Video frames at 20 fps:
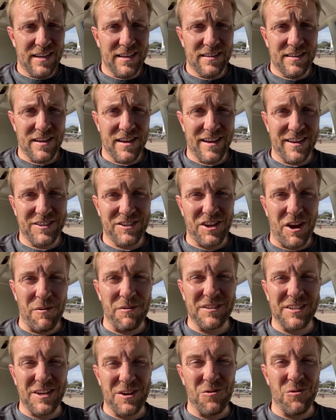that show
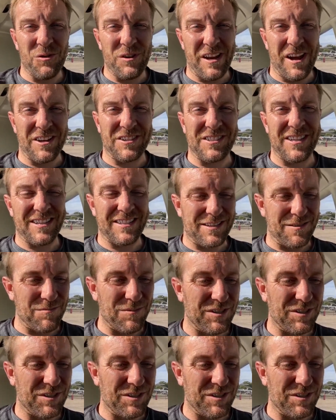us the audio system, the